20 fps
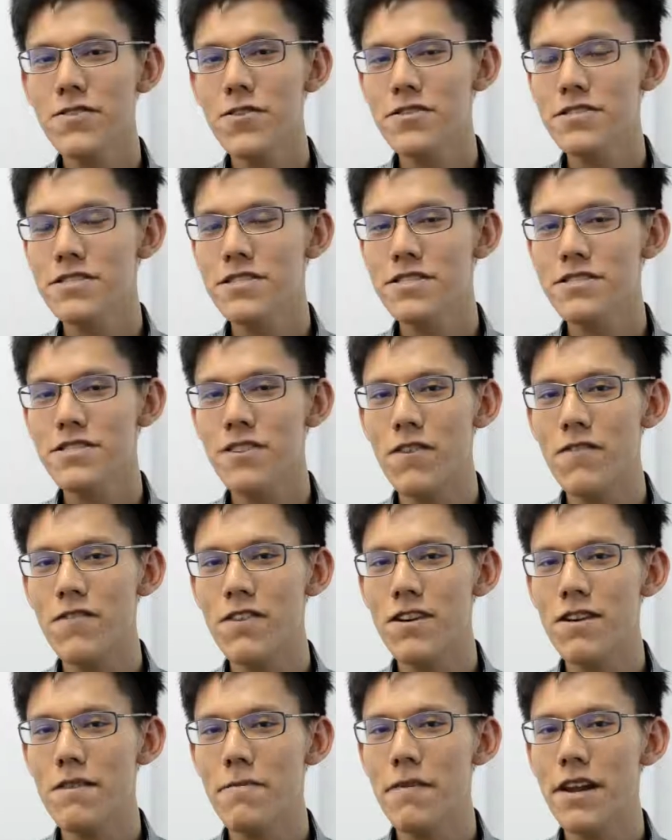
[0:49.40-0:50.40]
causes of
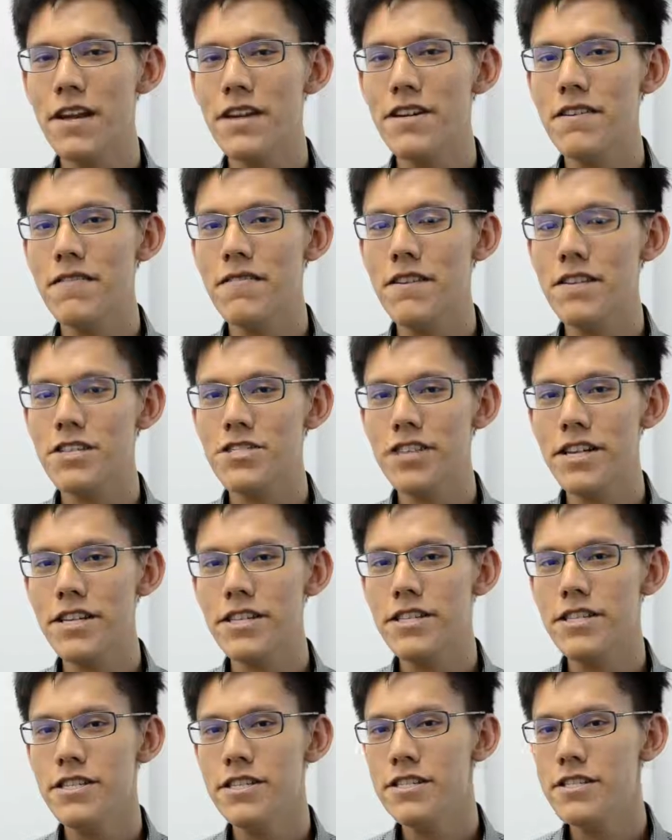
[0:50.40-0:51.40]
plantar
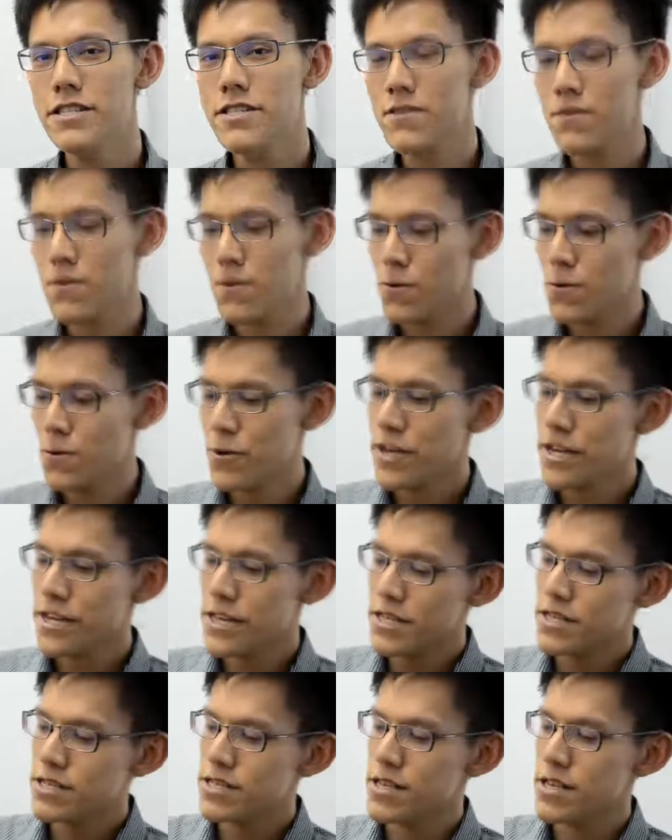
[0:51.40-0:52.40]
fasciitis, so
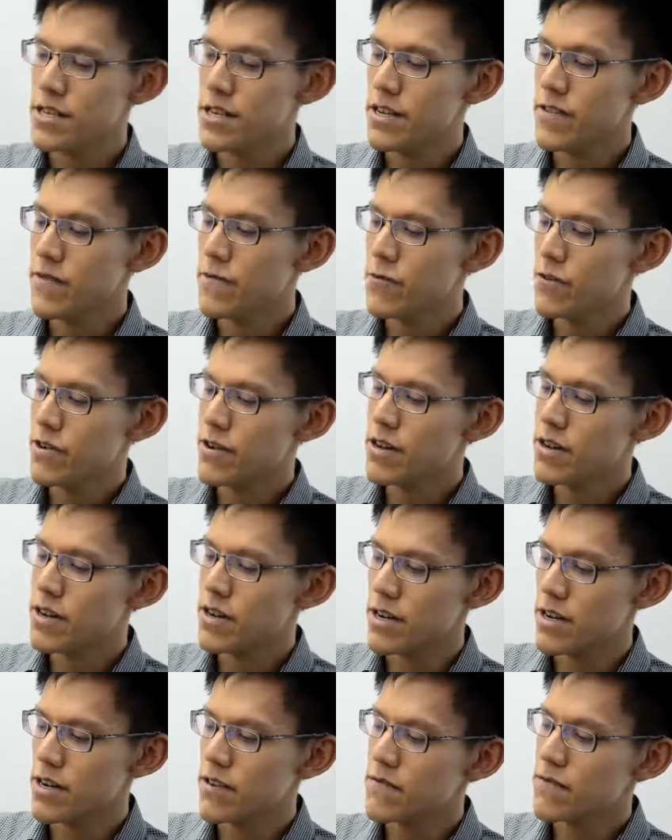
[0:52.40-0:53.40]
here's the
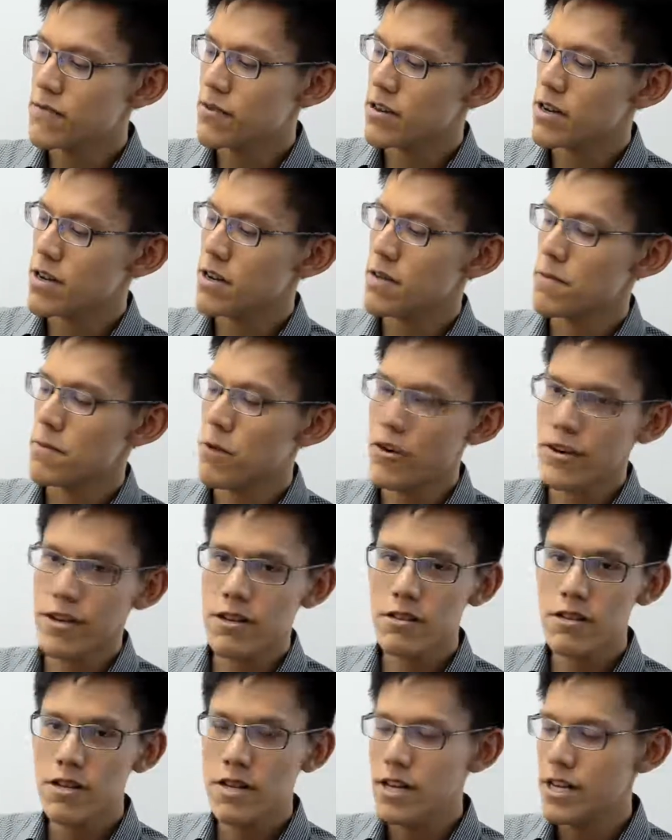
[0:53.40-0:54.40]
foot
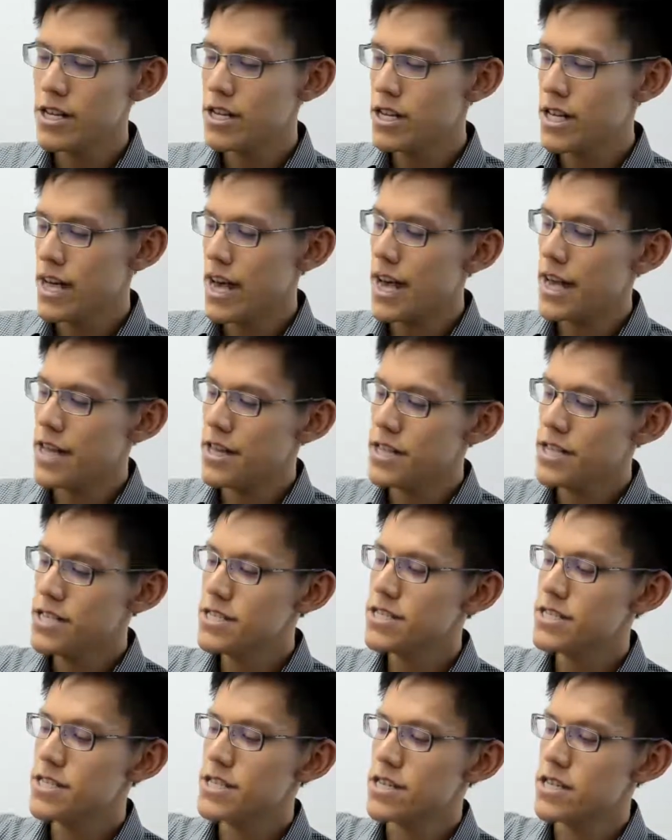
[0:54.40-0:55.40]
model, and
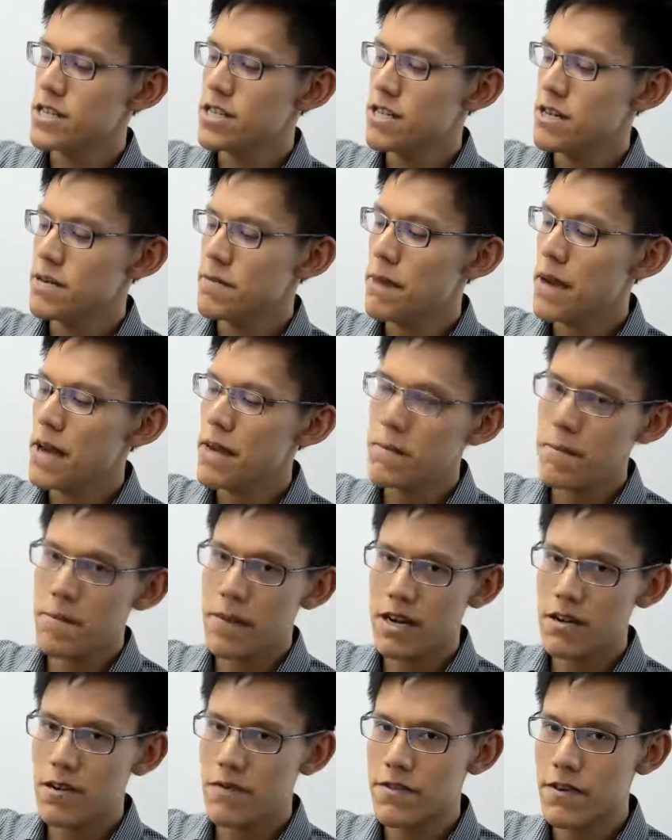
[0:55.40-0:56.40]
this is the
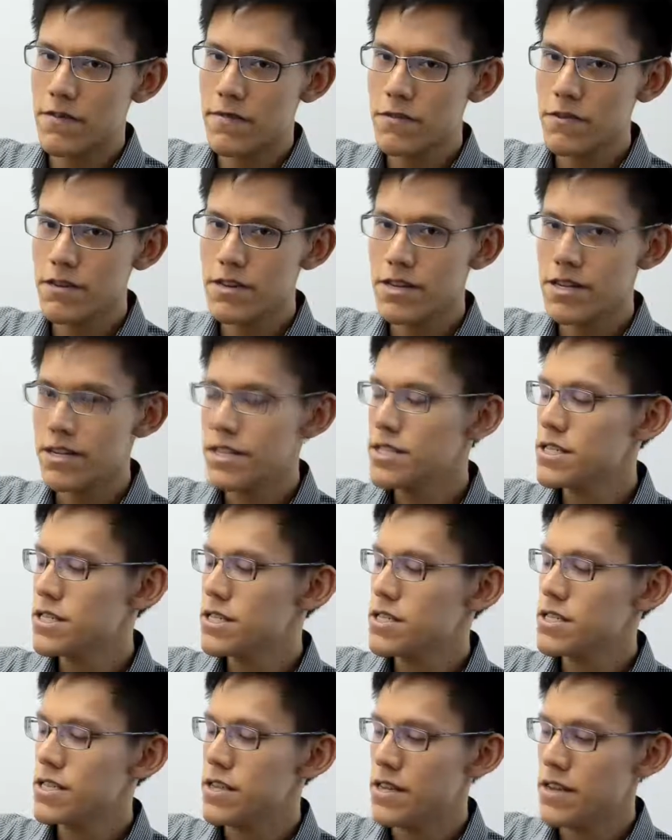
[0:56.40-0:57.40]
back part of the foot, this
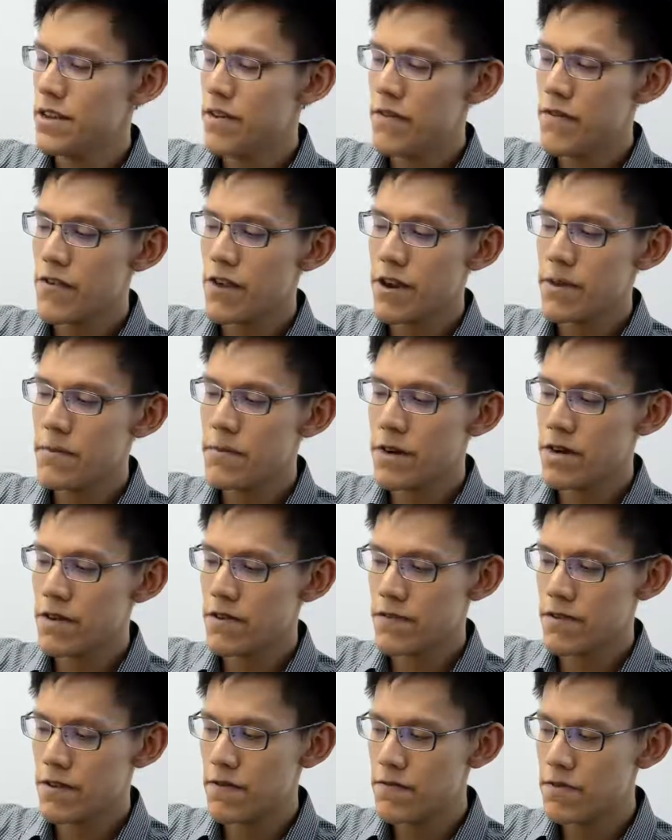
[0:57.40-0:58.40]
is the front part
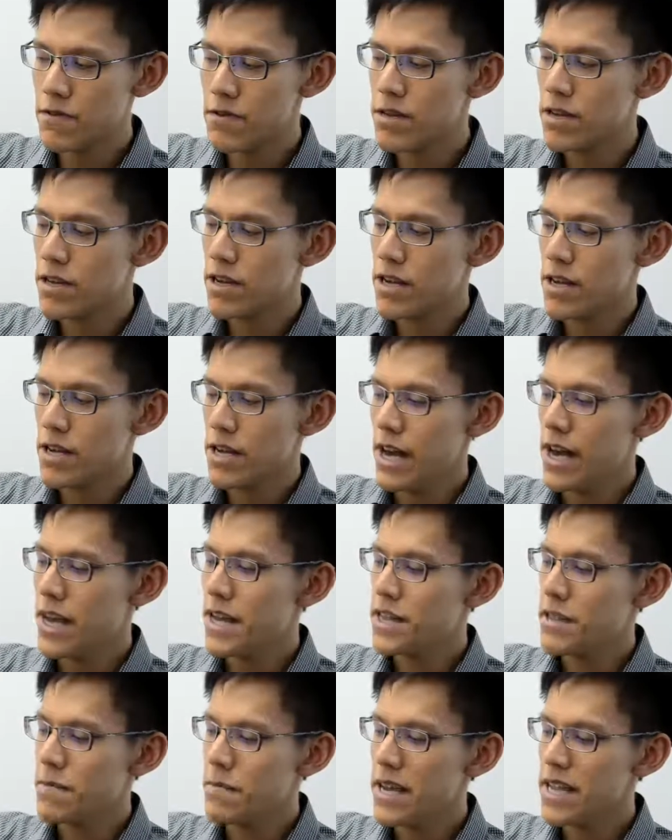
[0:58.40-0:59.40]
of the foot,
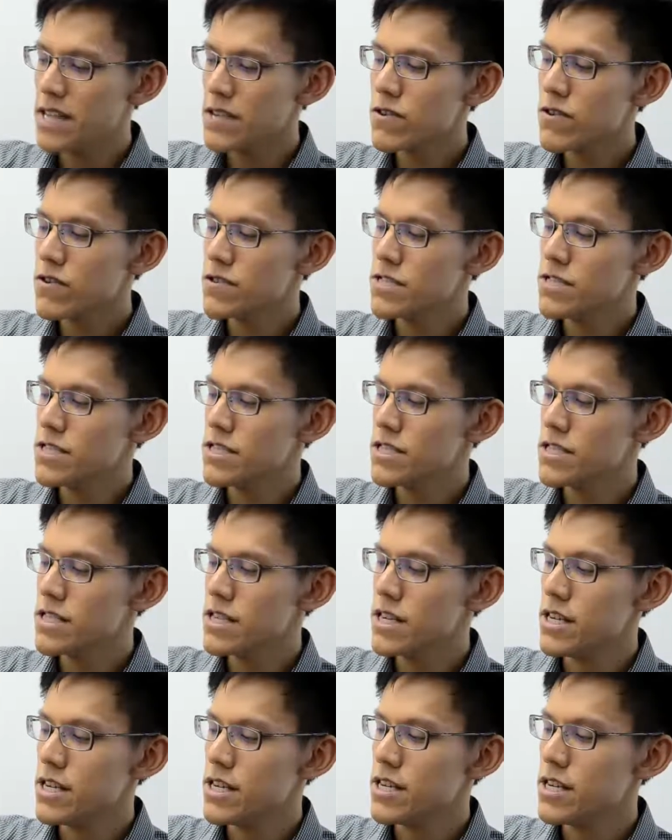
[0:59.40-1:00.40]
and the main cause is
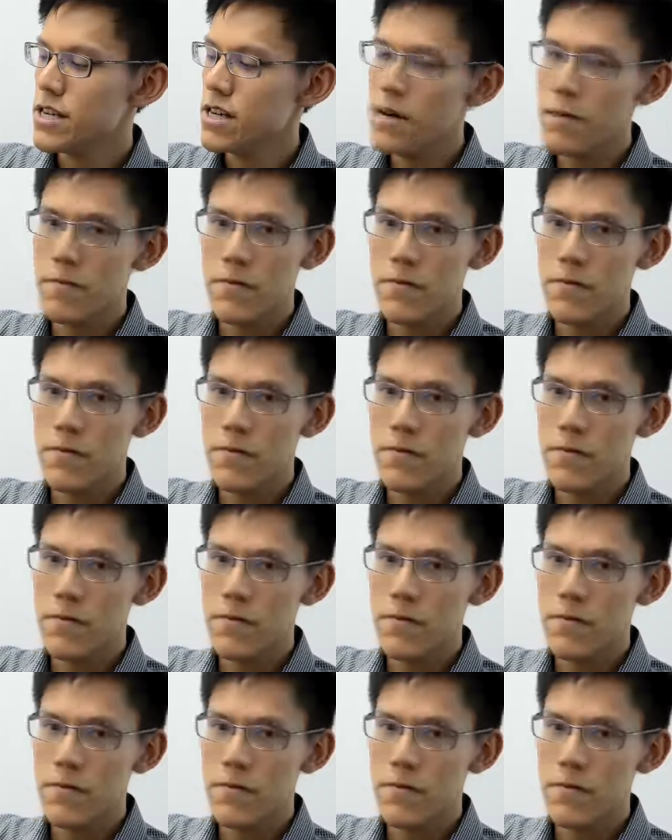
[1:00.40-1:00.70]
the